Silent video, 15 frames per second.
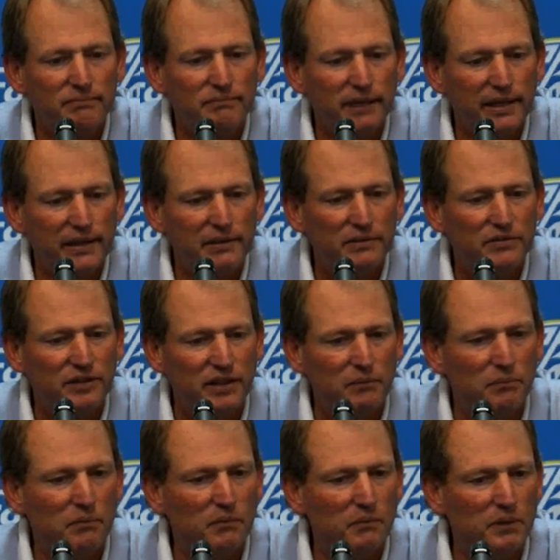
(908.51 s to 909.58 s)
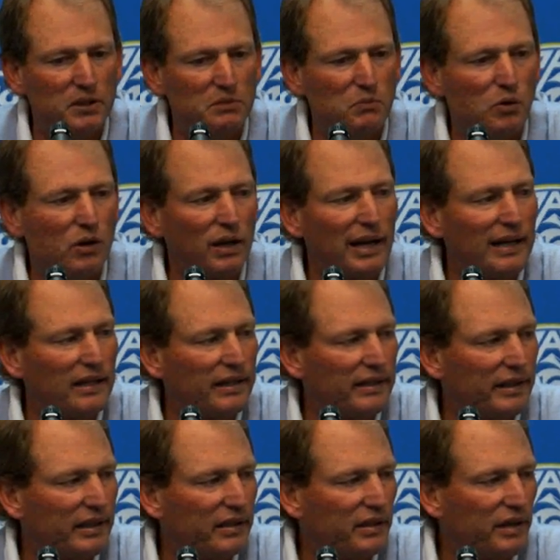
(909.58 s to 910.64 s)
made it seem much more likely
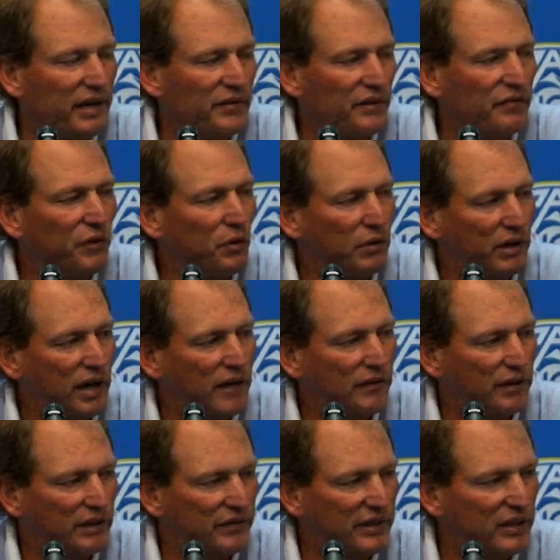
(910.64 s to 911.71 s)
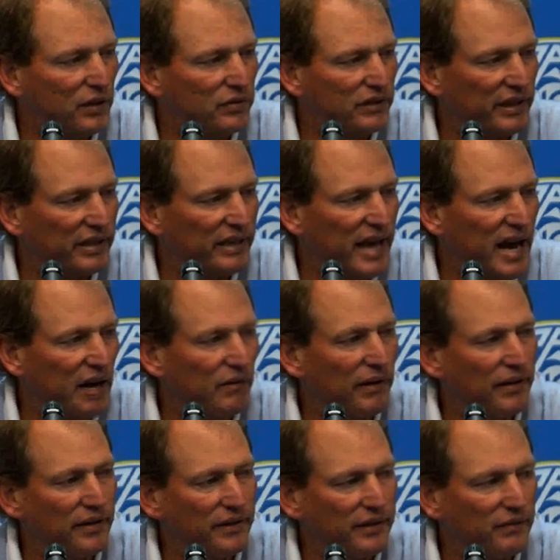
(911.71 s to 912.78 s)
that it'll have a full recovery if he goes ahead now
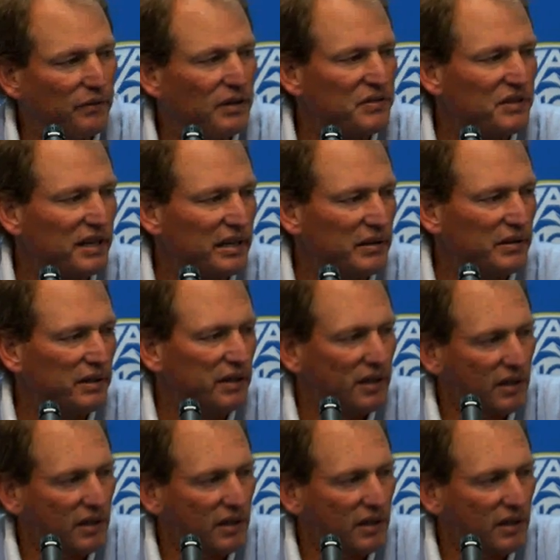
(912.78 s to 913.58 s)
rather than risk any